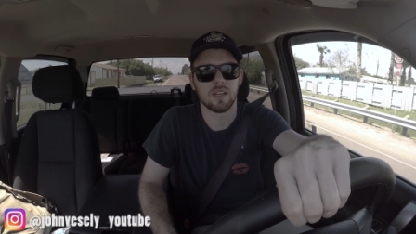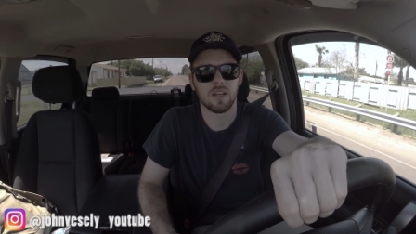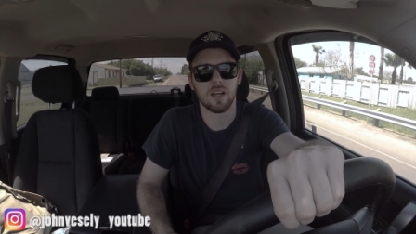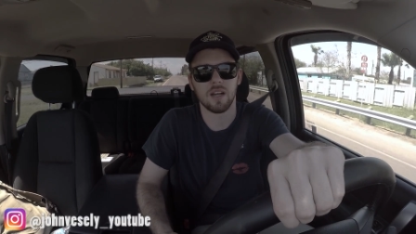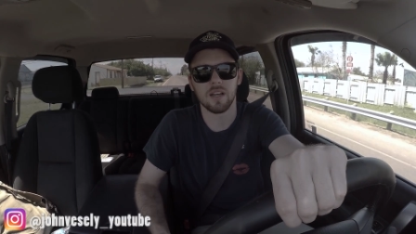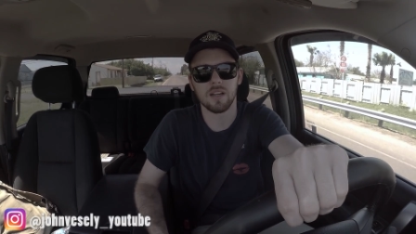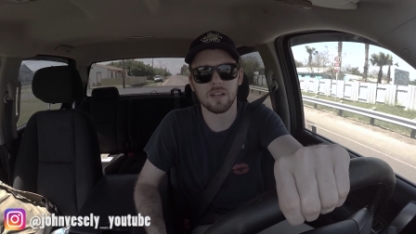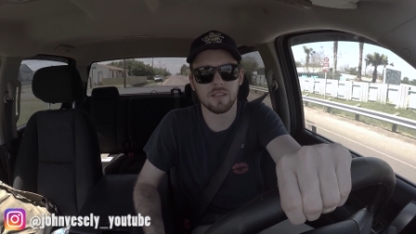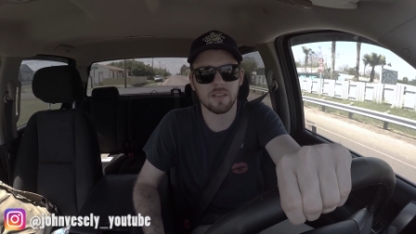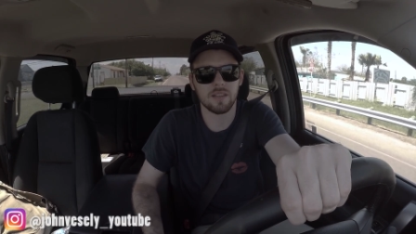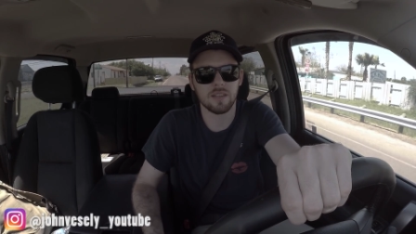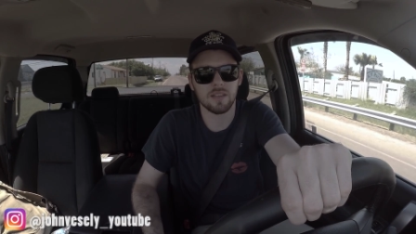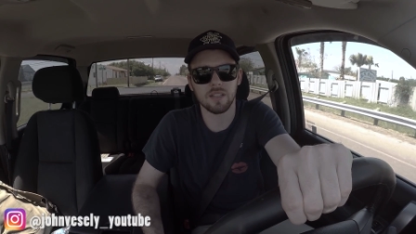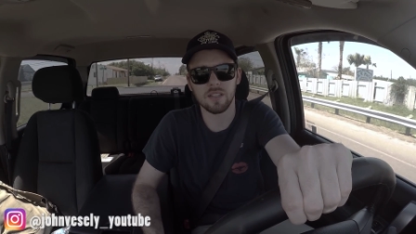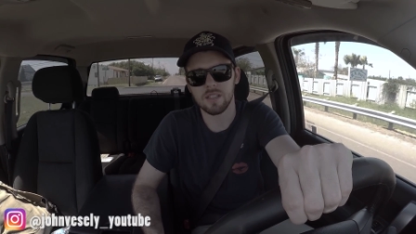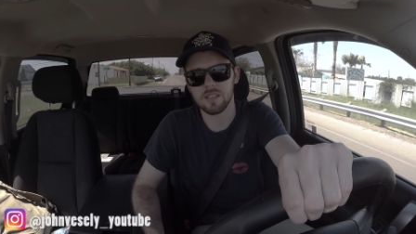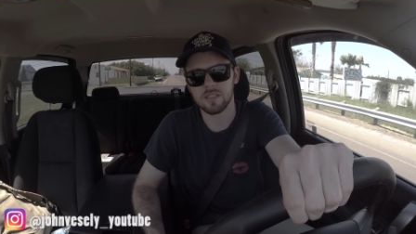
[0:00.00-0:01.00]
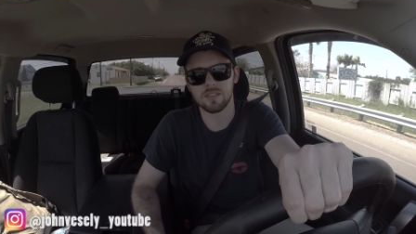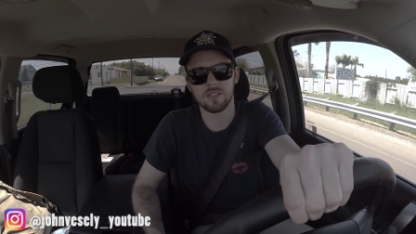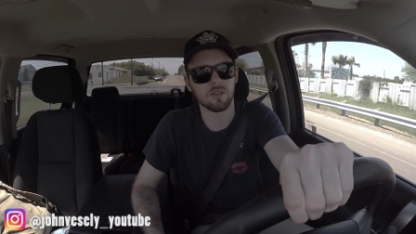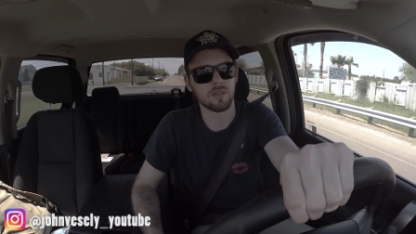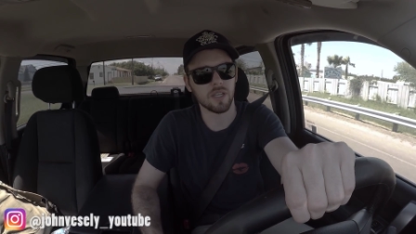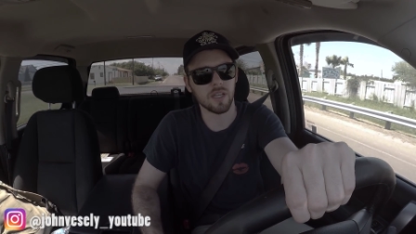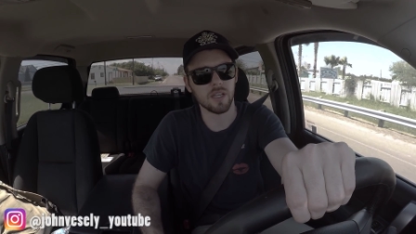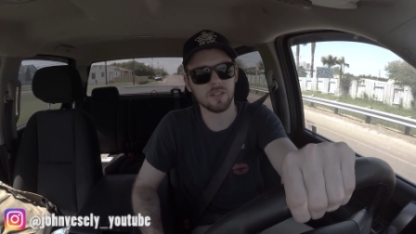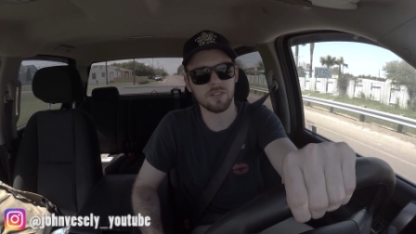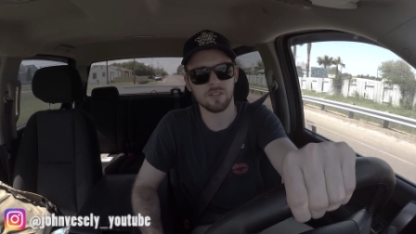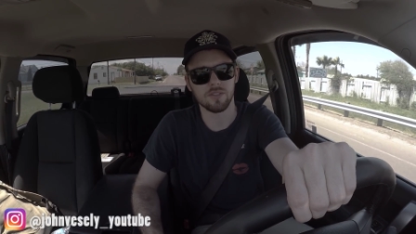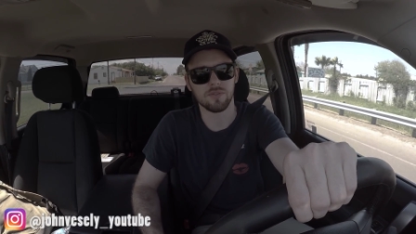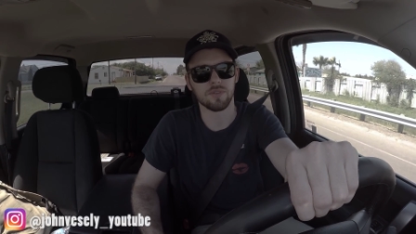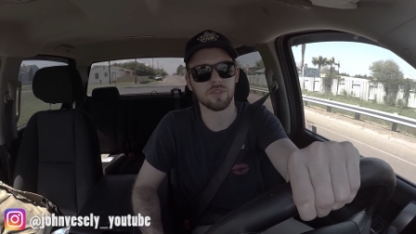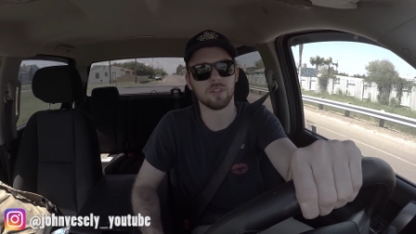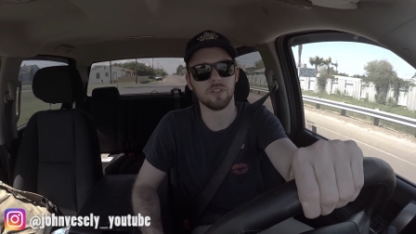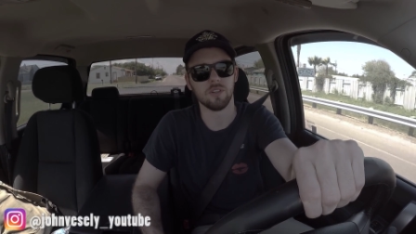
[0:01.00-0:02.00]
I think it's okay
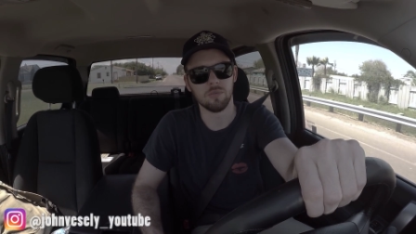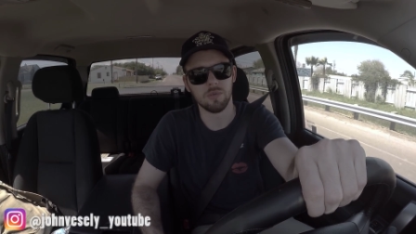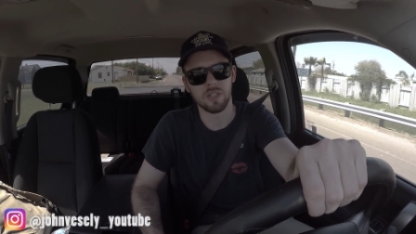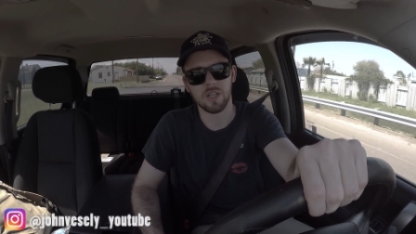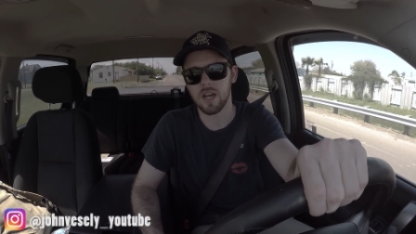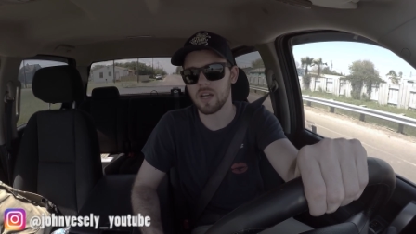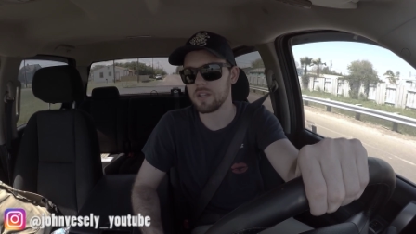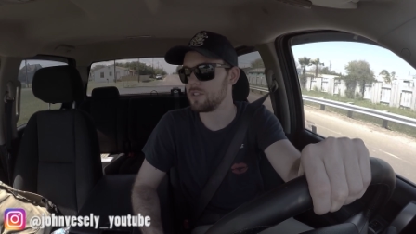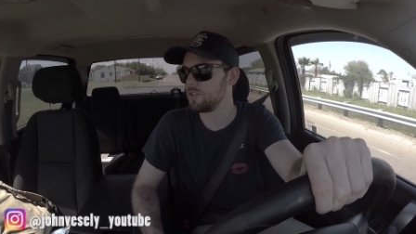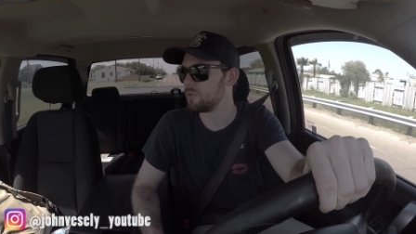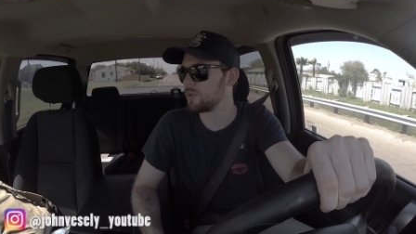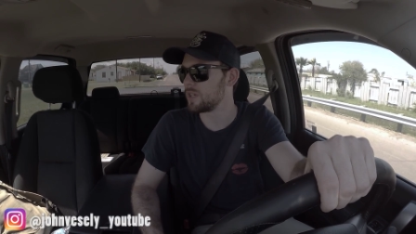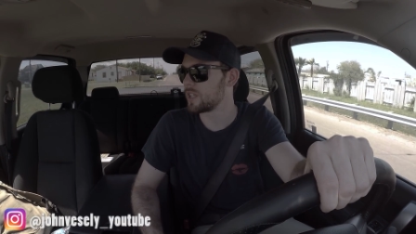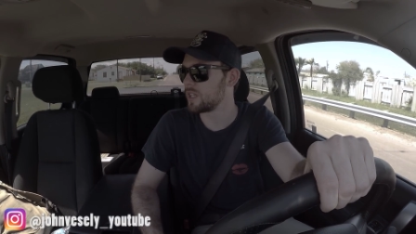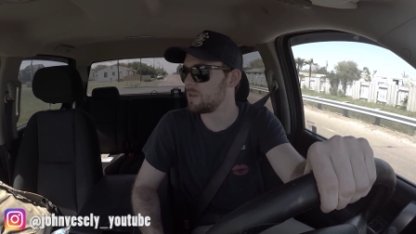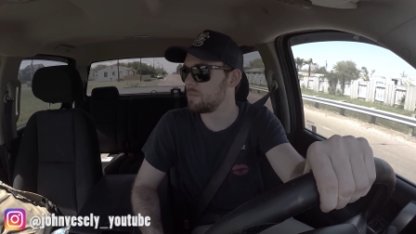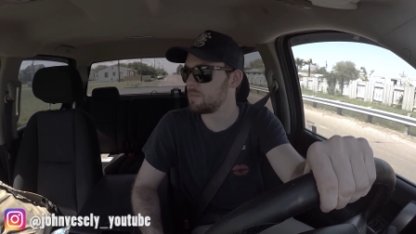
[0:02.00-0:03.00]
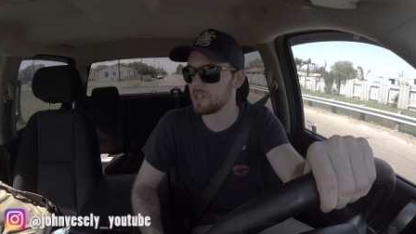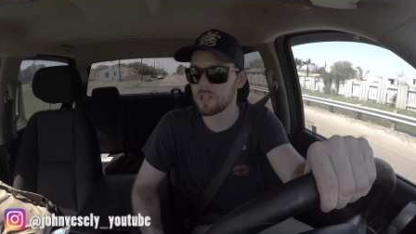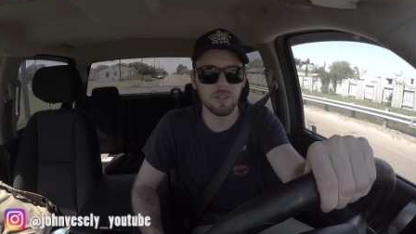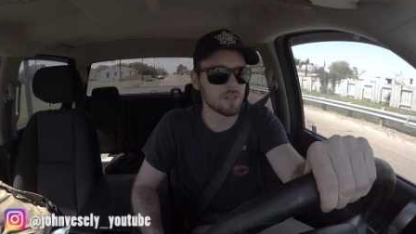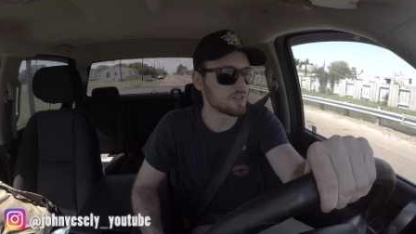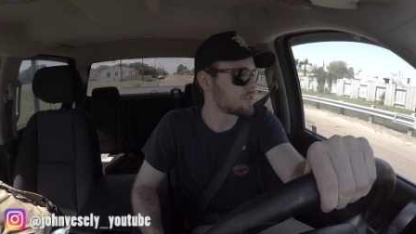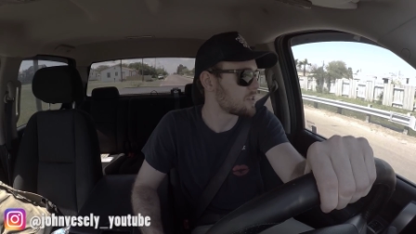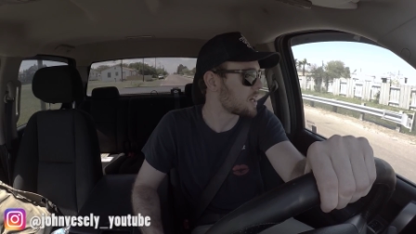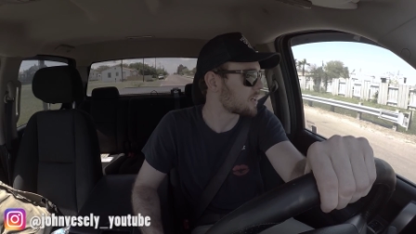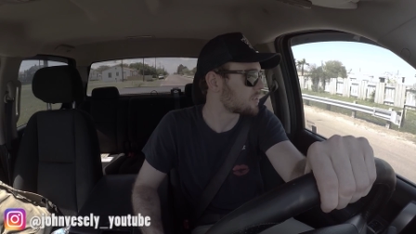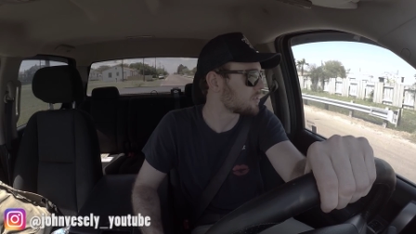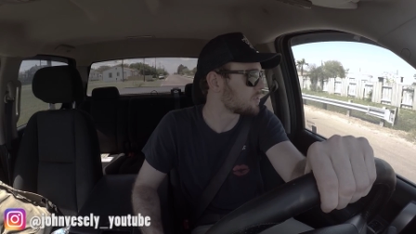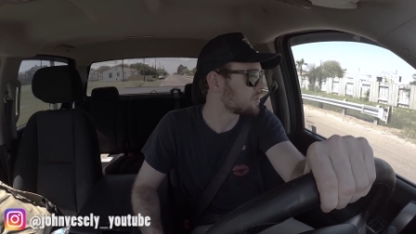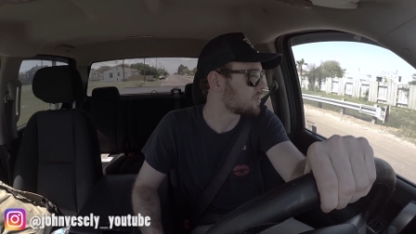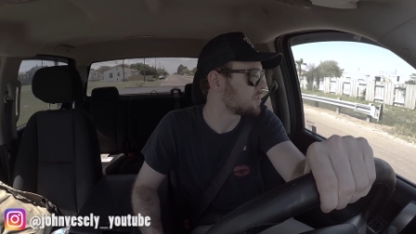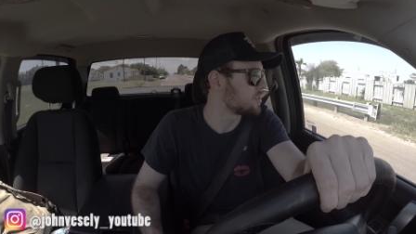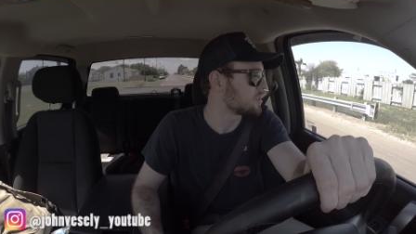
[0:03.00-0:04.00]
just for a little bit. I do want to get bigger
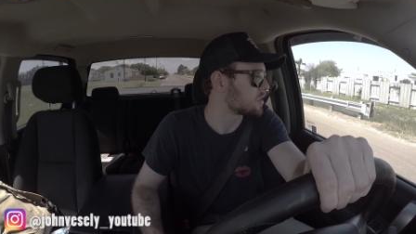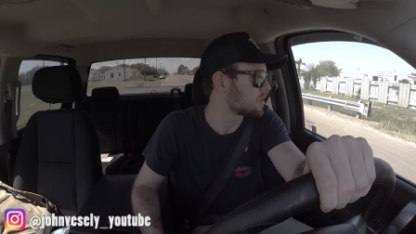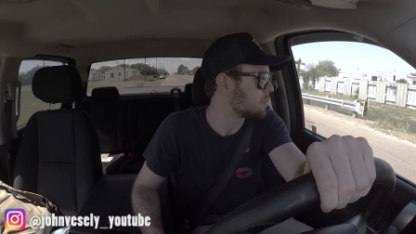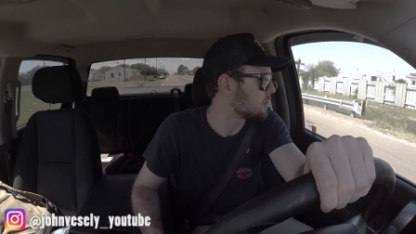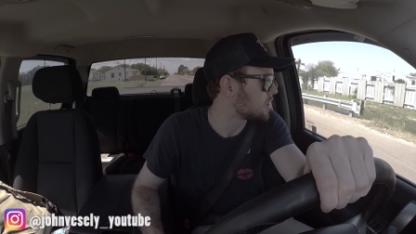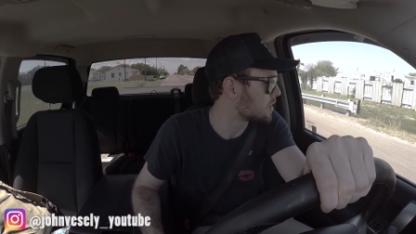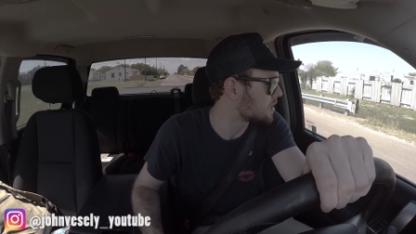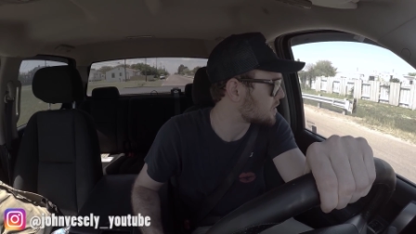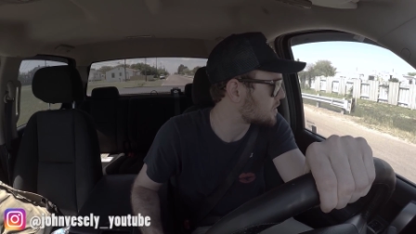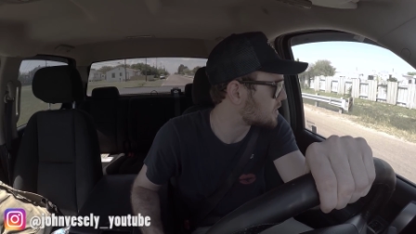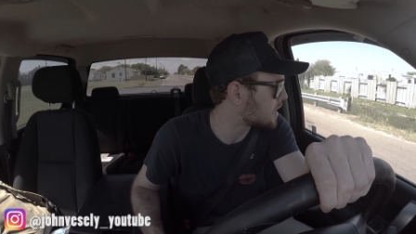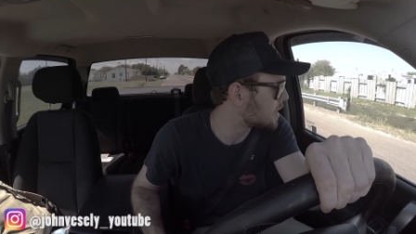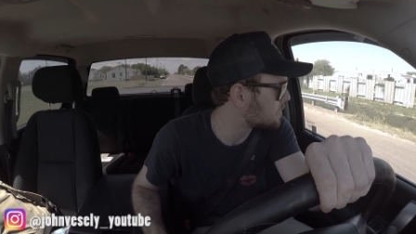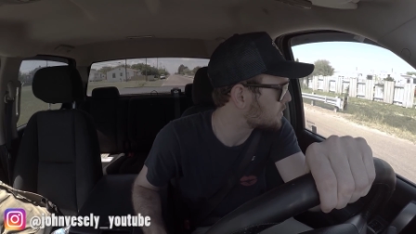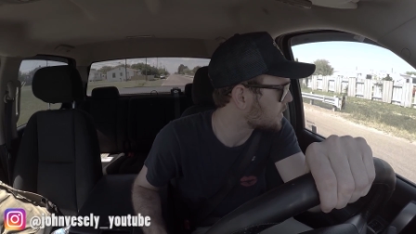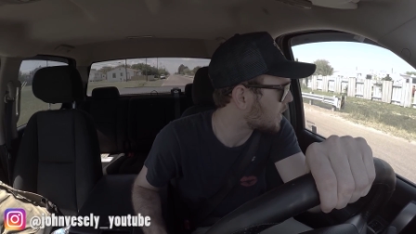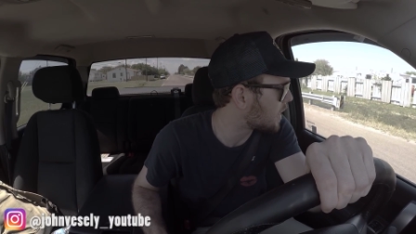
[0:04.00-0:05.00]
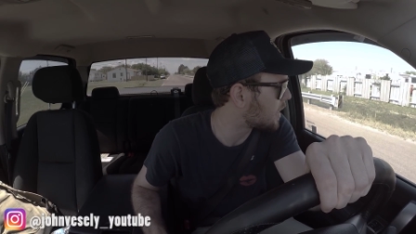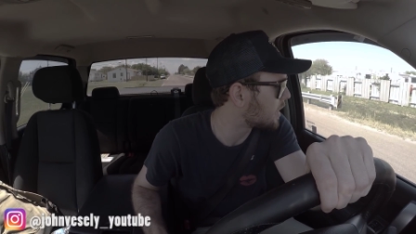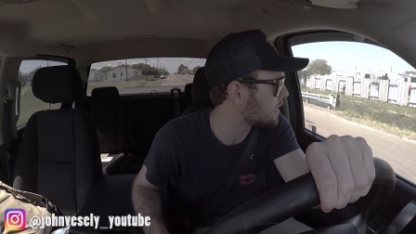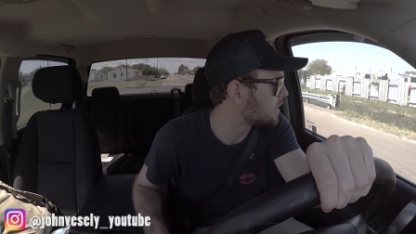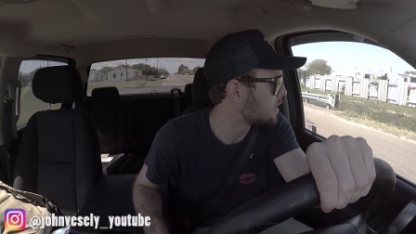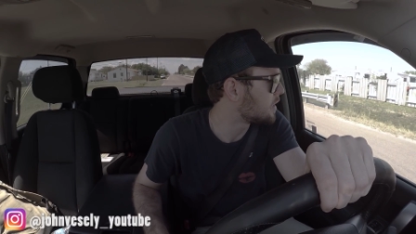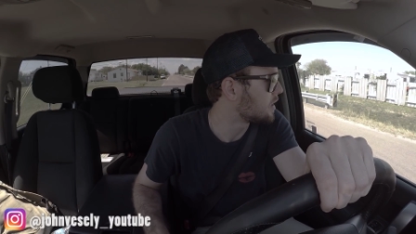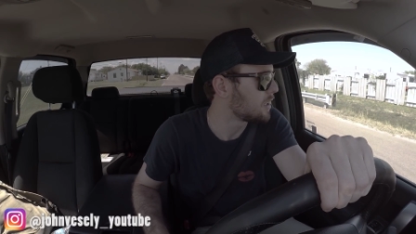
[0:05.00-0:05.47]
injectors just to be on the safe side.